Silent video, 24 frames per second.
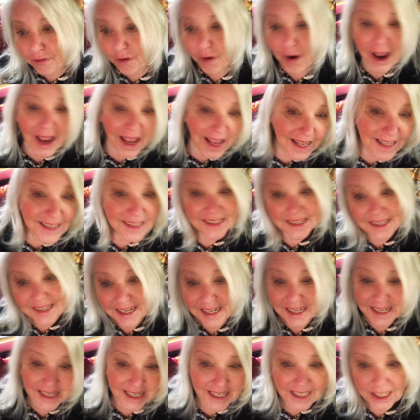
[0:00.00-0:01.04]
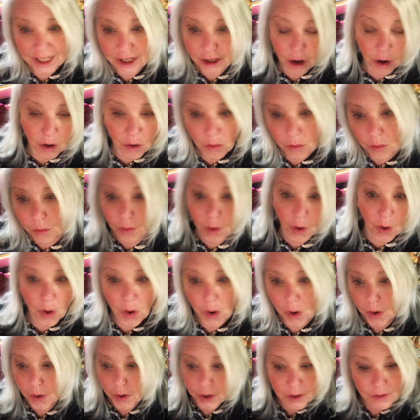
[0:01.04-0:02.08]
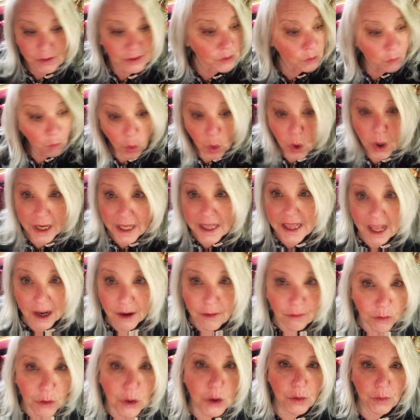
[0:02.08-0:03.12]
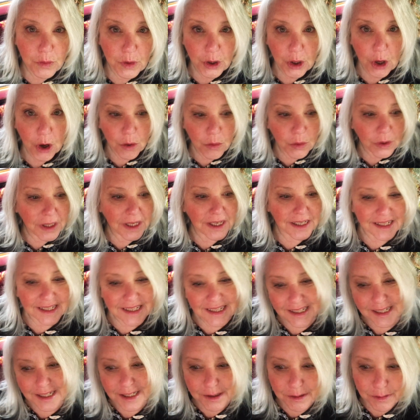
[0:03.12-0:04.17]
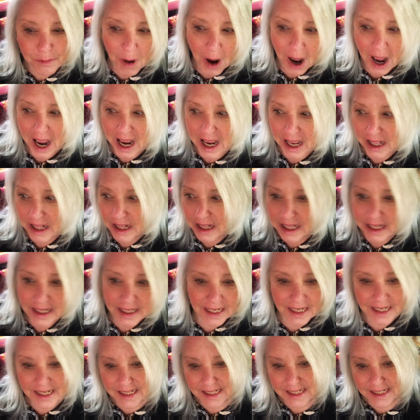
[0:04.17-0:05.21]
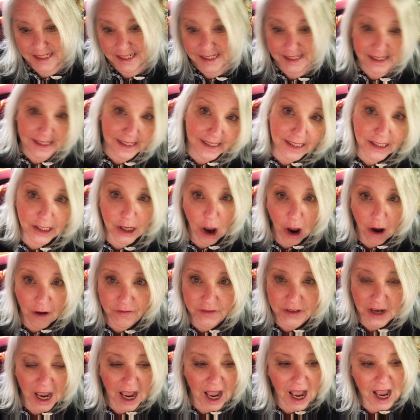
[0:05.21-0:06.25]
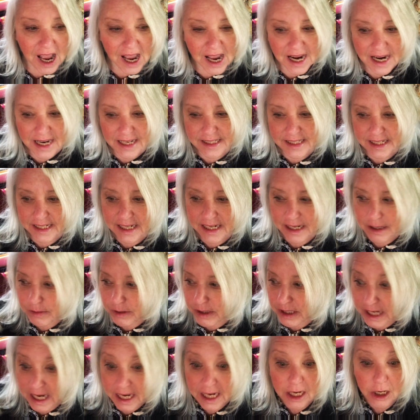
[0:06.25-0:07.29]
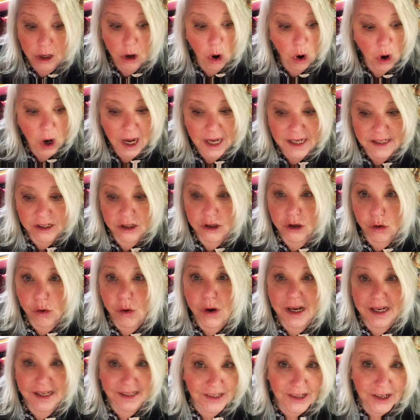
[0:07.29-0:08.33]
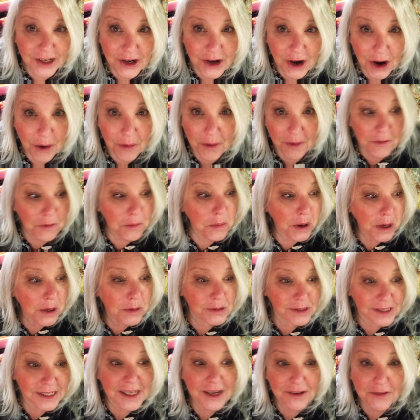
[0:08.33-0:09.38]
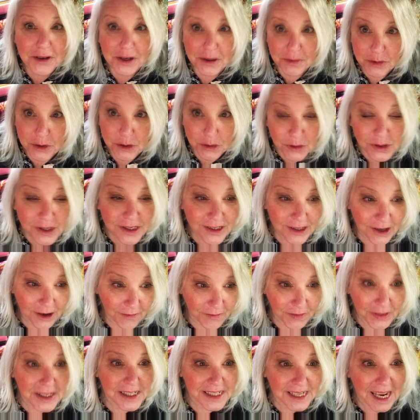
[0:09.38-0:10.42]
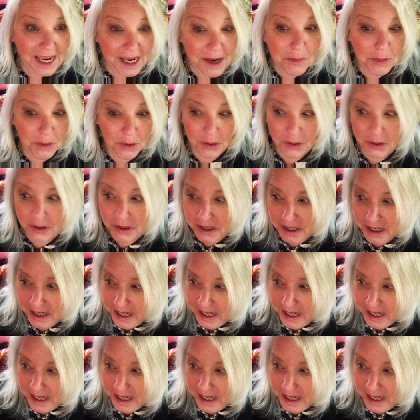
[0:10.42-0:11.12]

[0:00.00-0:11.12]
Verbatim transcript: friends. And, you know, he was working that room, you know, with his smile and his soft eyes, and he was getting all kinds of treats, you know. Everybody was giving him treats off the table.